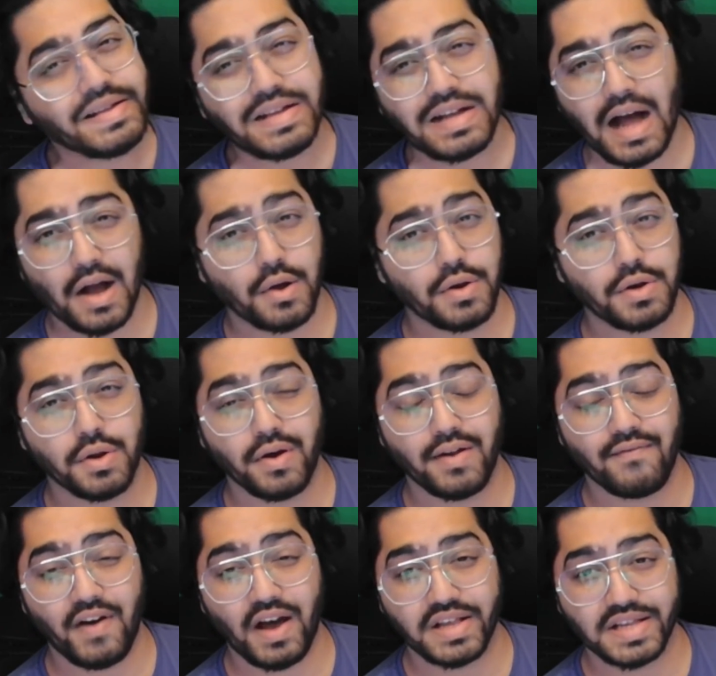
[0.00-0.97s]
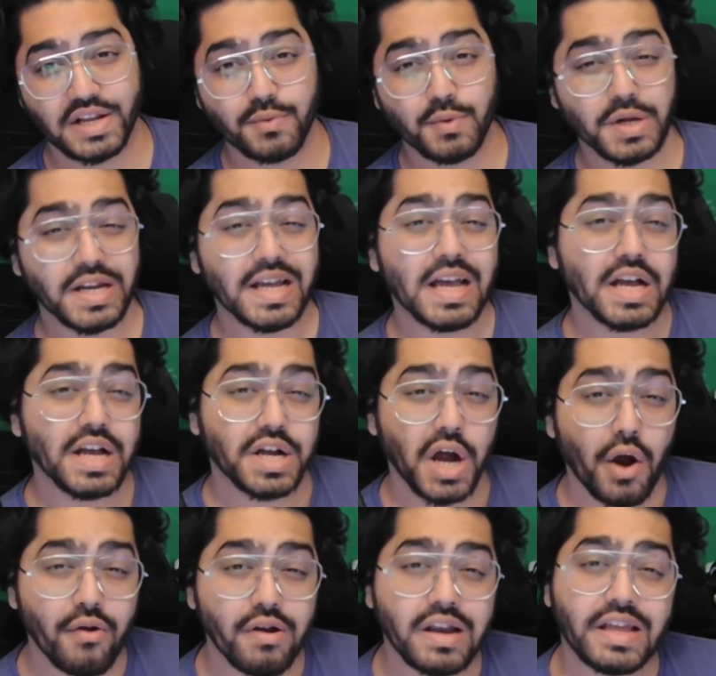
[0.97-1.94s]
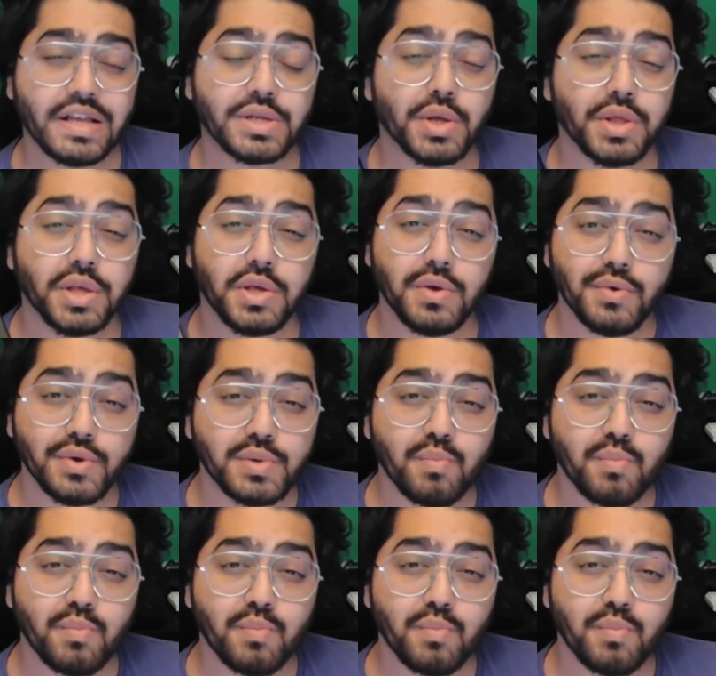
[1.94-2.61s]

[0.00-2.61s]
I could not advise anyone. Currently, it's on the used